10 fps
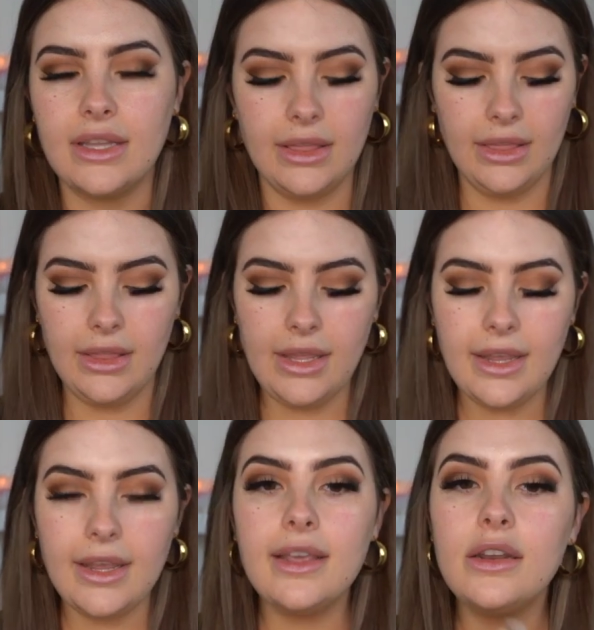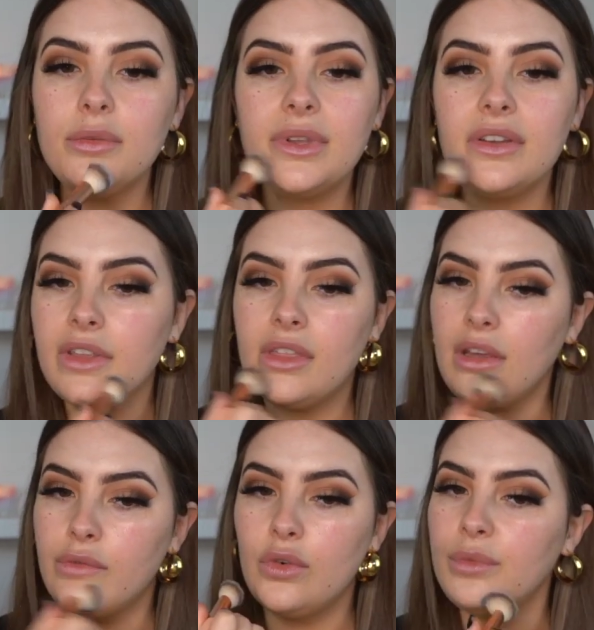a little bit of a
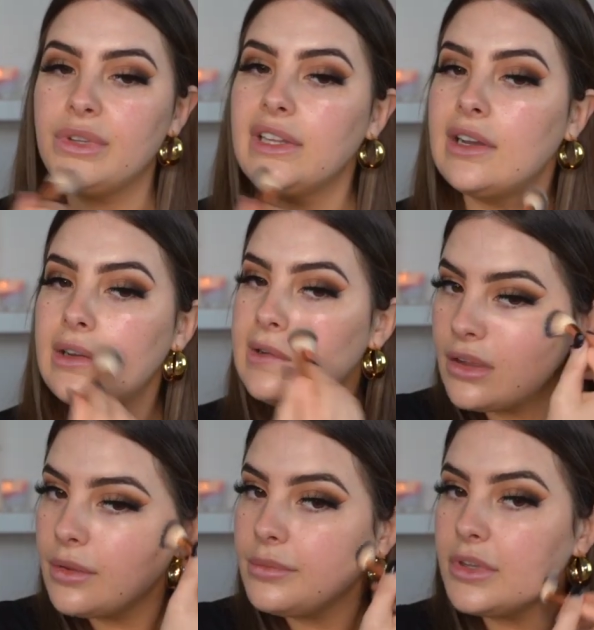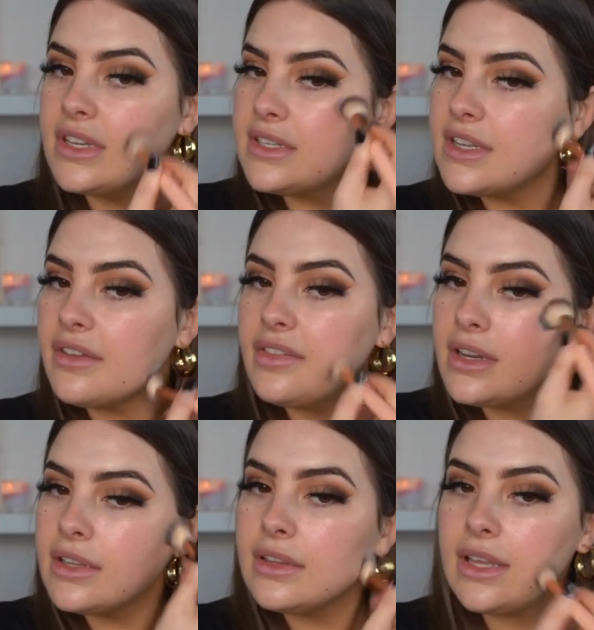thicker formula. You can
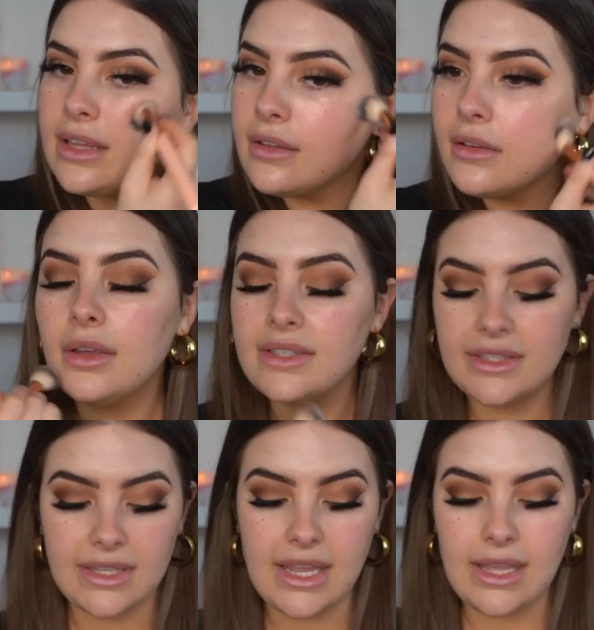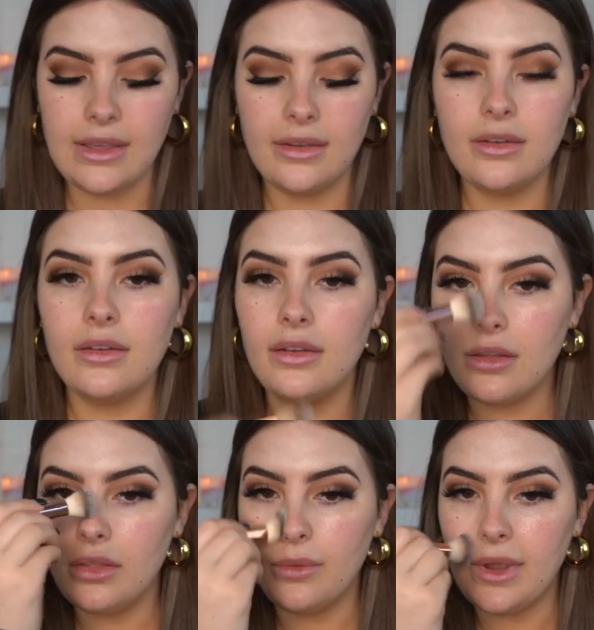definitely see
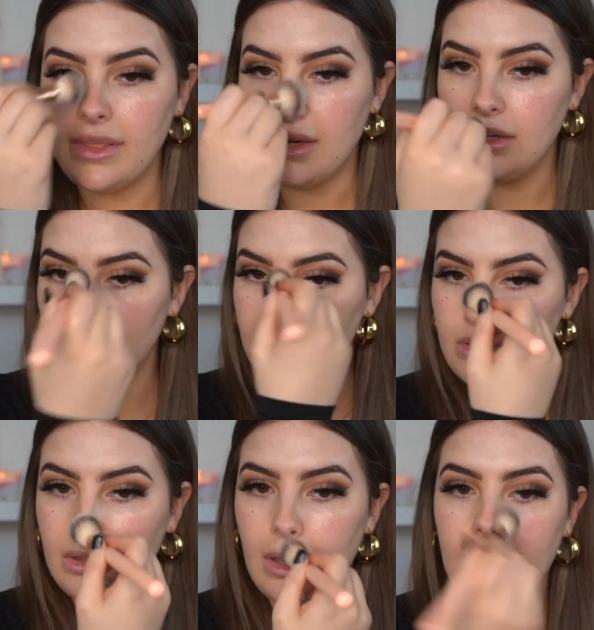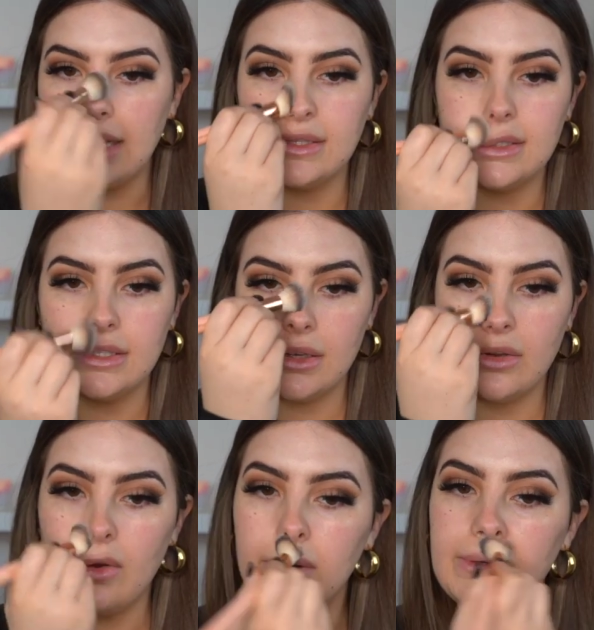the way that it just glides
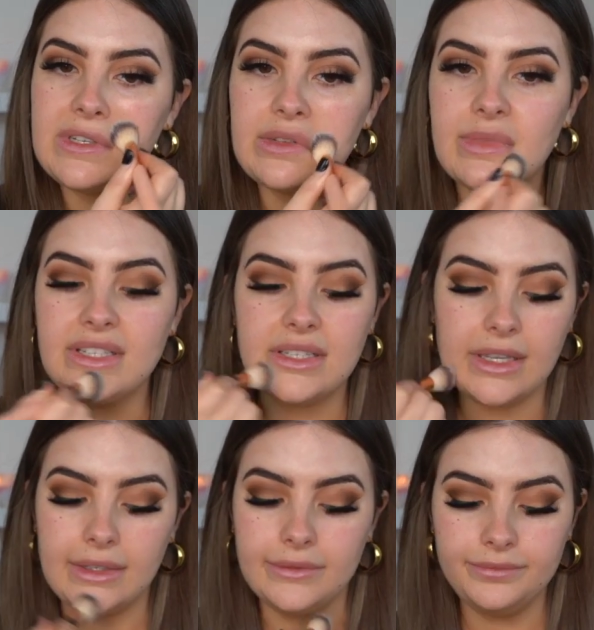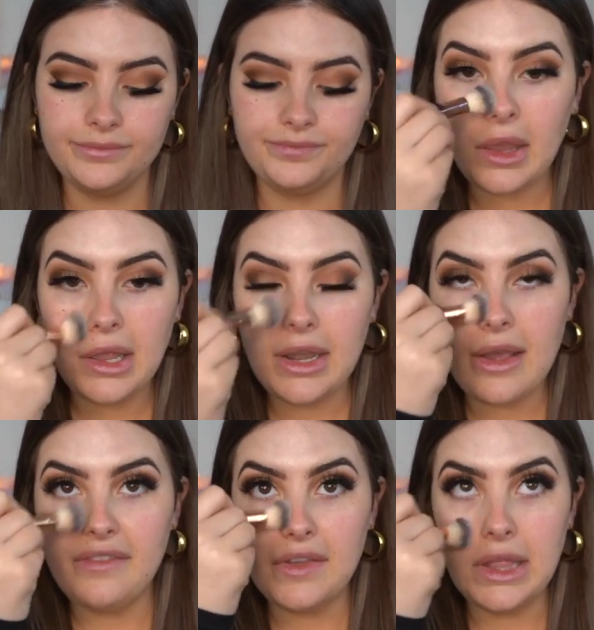onto my skin.
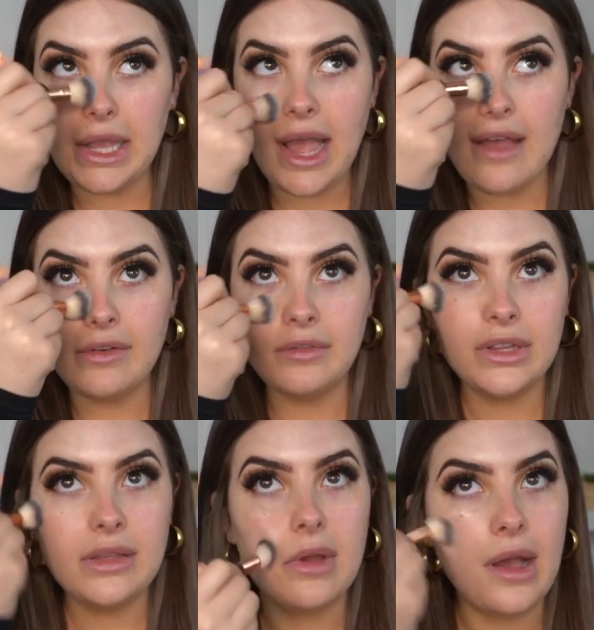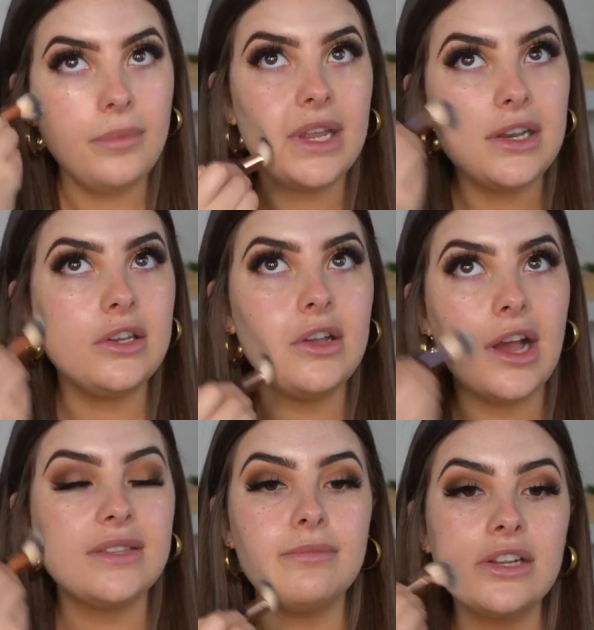Now, I feel like I haven't really updated you
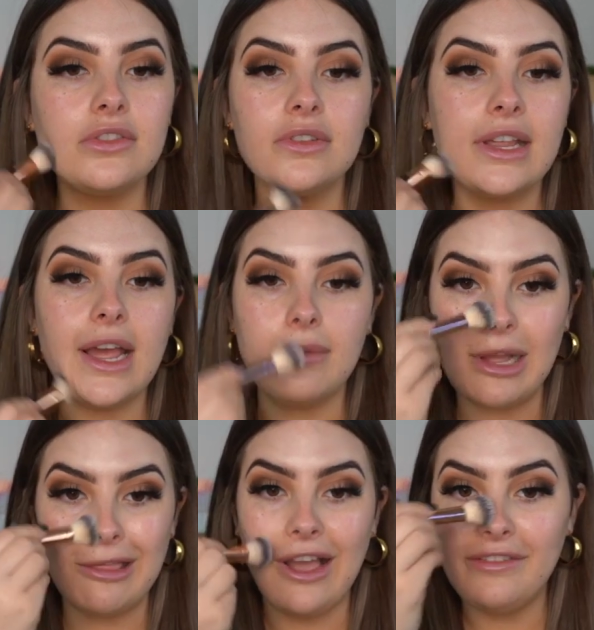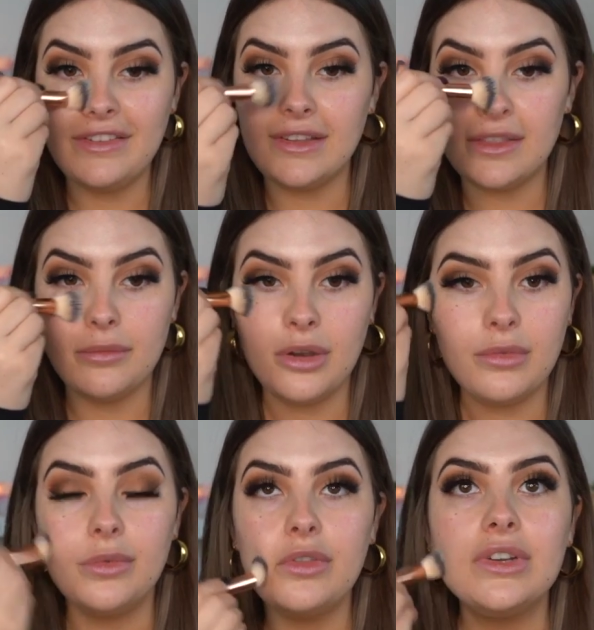guys much on how my life is at the
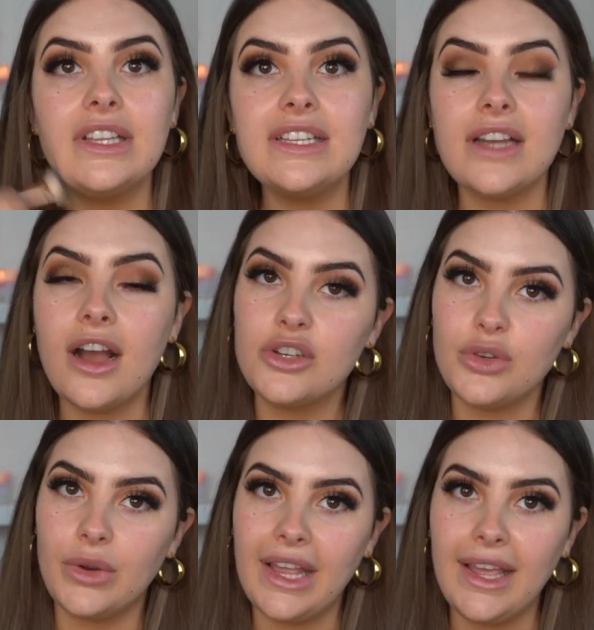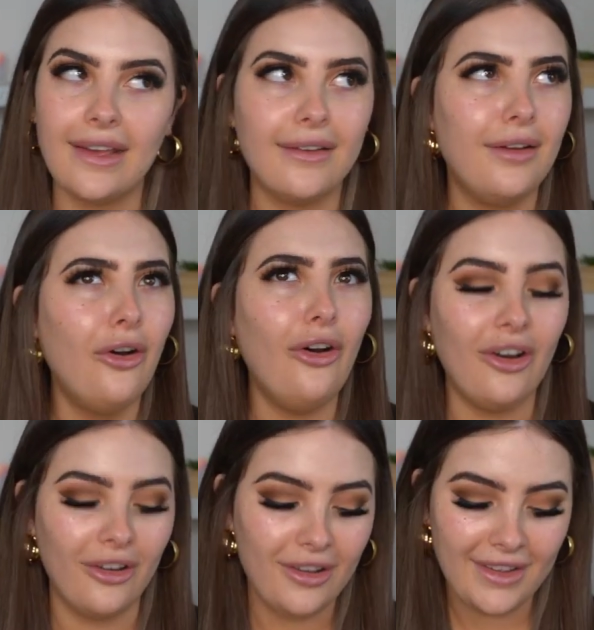moment with really dark short hair.
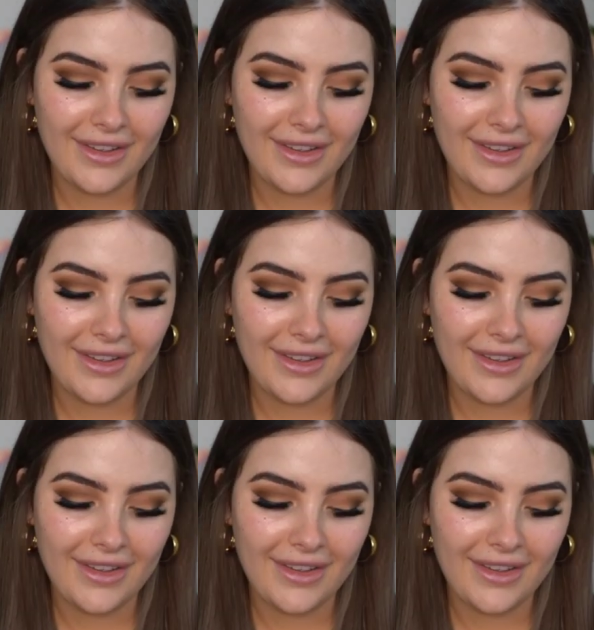Oh,